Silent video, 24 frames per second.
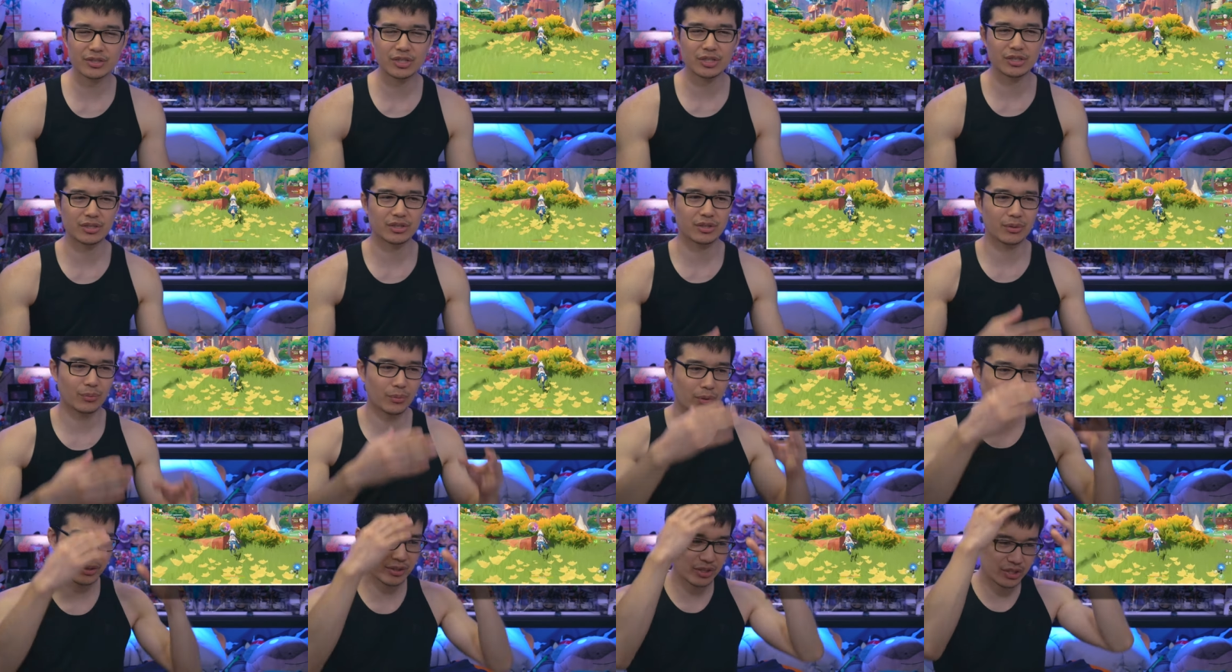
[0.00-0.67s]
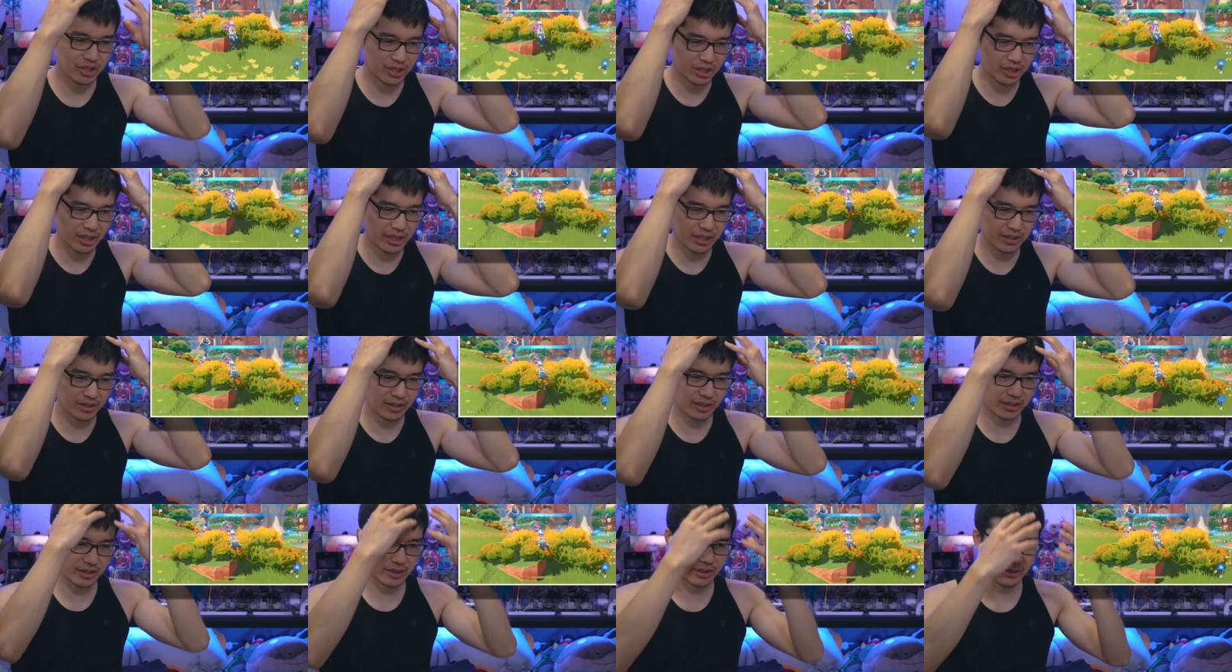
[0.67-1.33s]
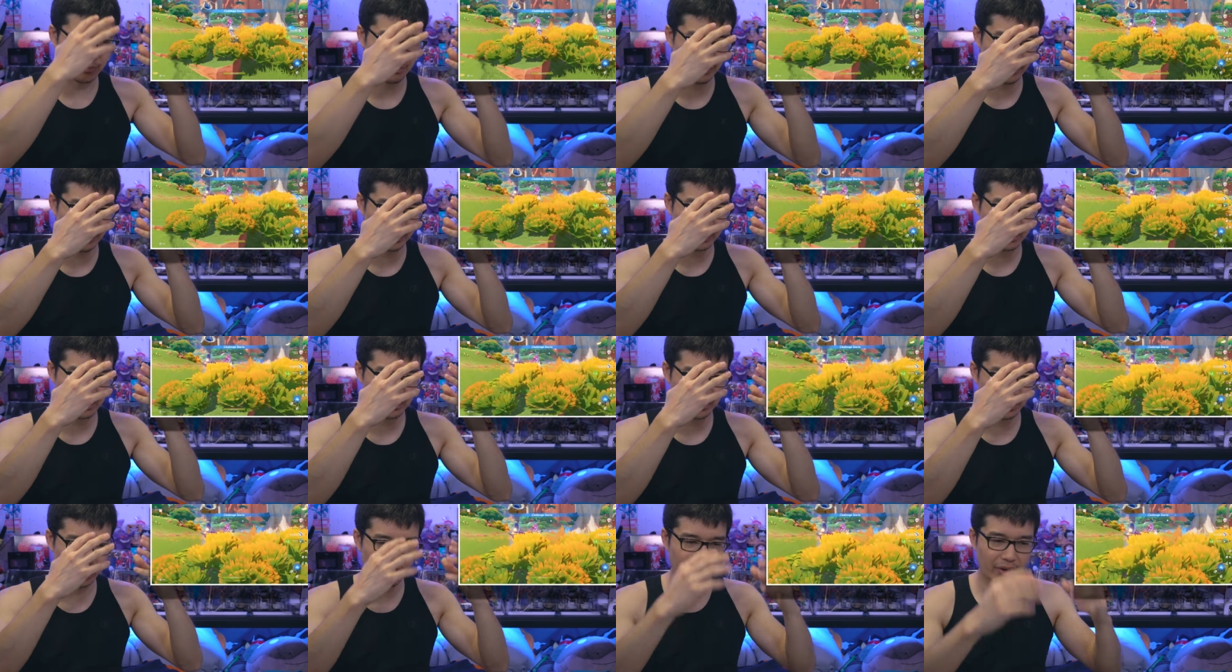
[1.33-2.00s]
She's the one. She has like the
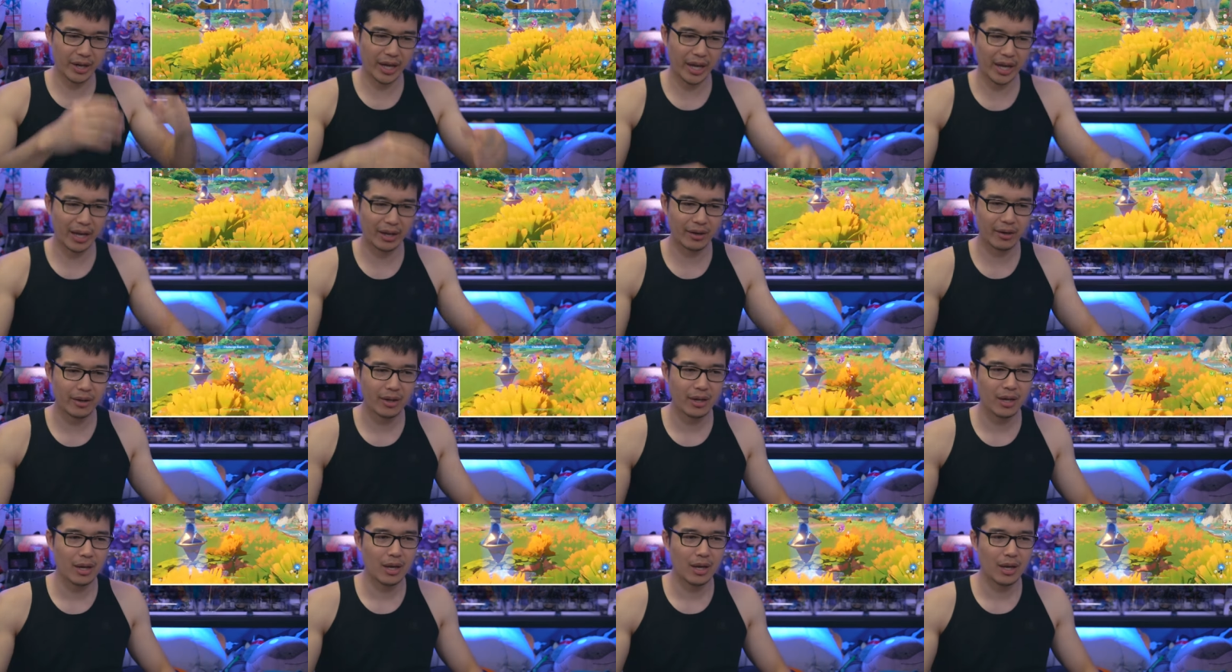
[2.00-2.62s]
musketeer hat.